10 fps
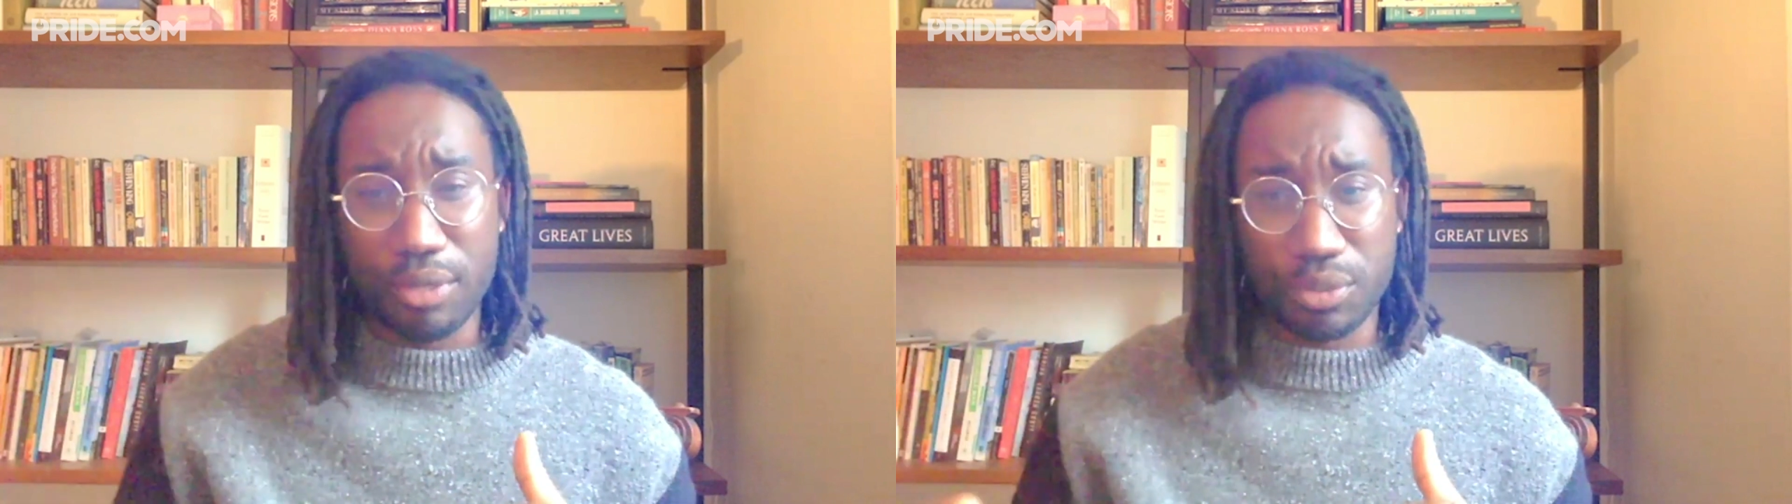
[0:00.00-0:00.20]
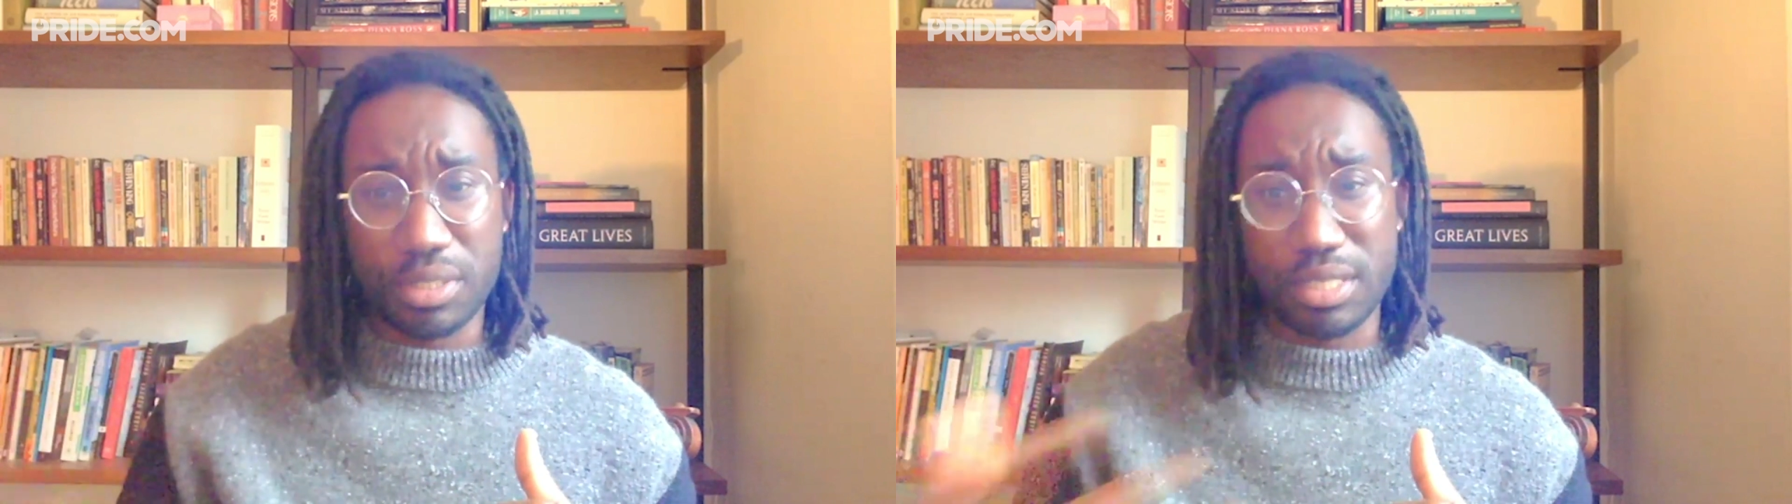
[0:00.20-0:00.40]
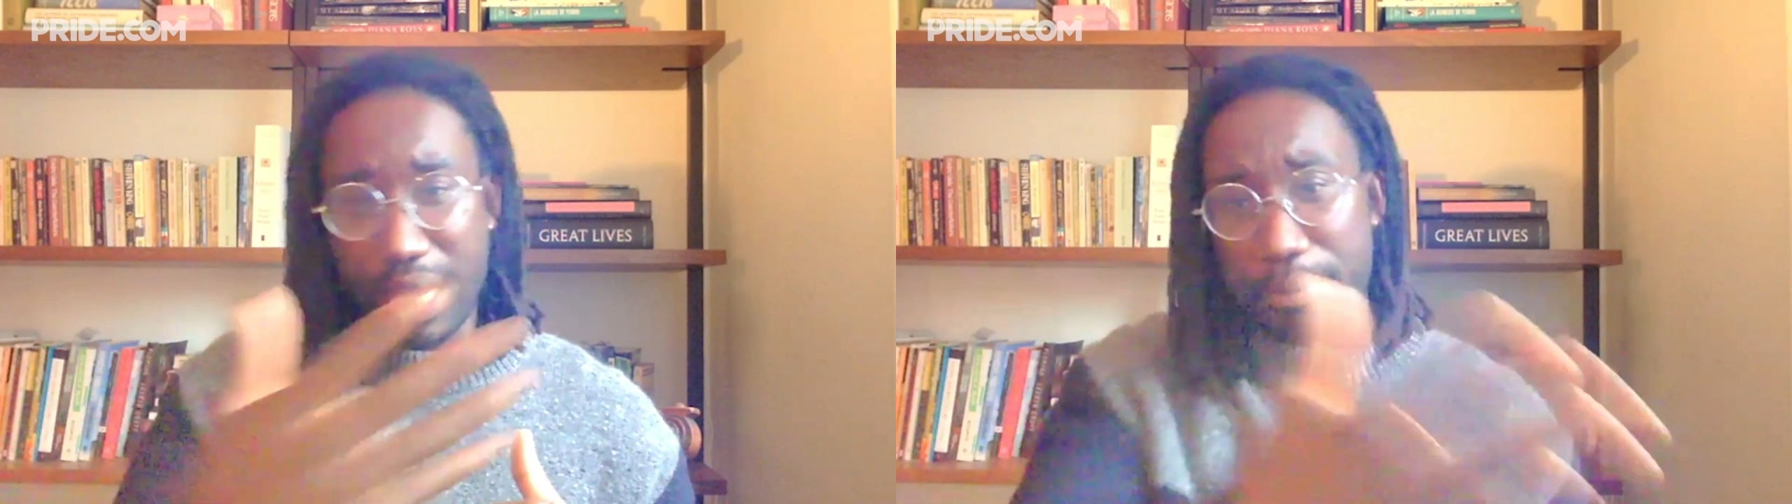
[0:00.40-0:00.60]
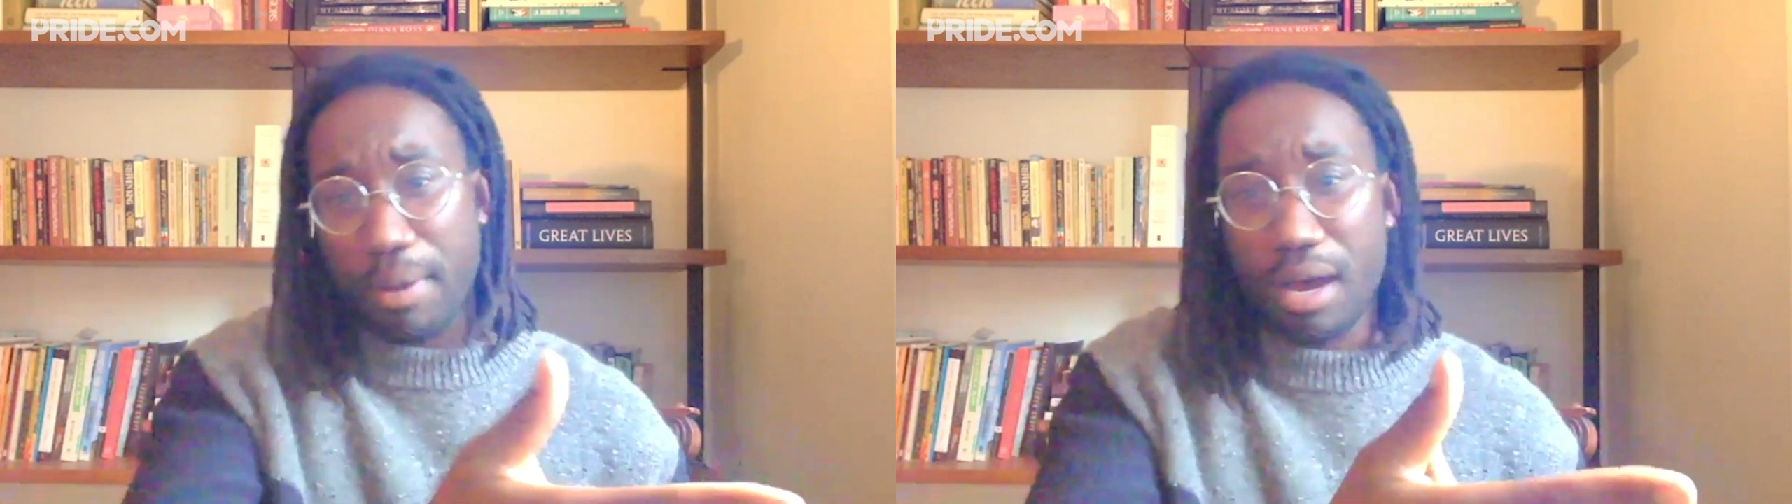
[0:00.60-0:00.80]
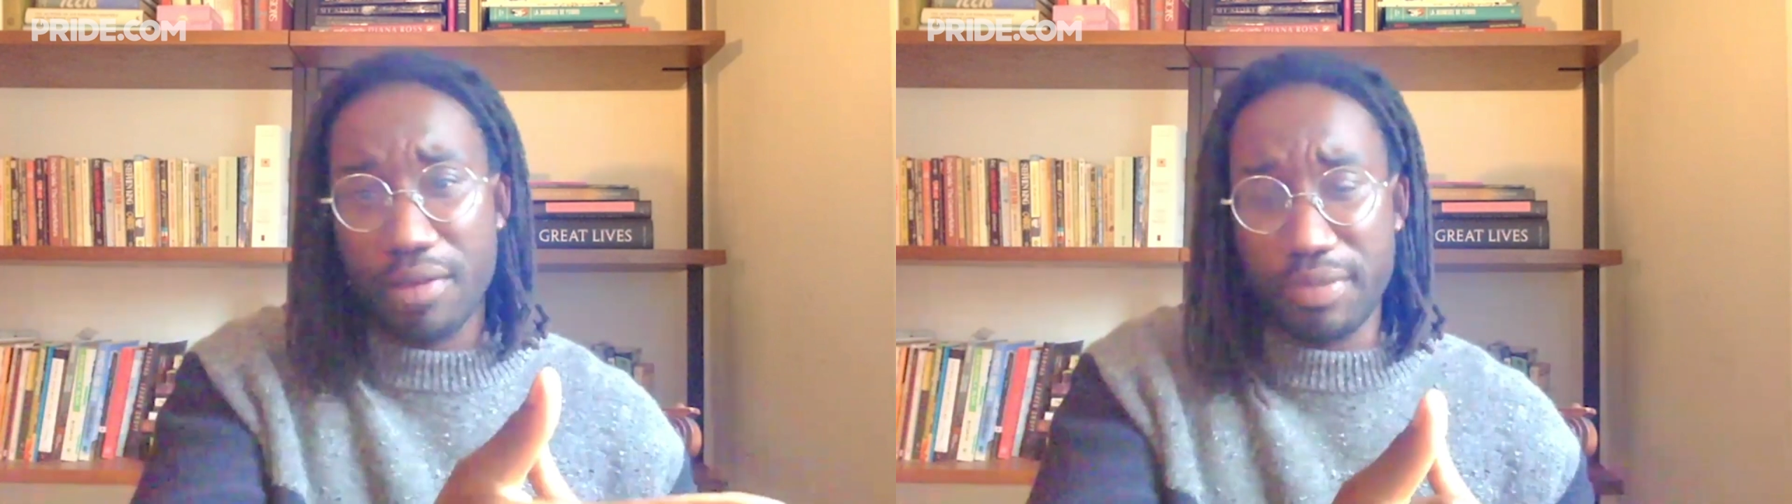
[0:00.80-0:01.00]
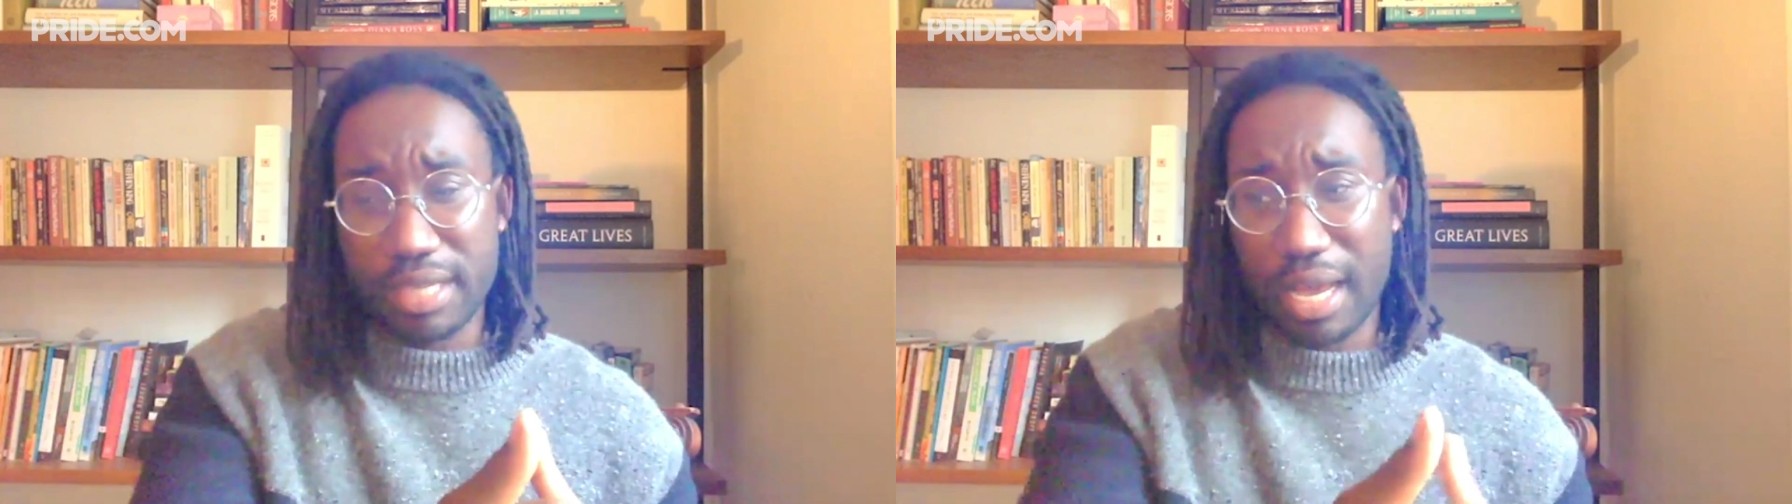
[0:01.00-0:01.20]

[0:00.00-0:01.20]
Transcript: which was to take part in this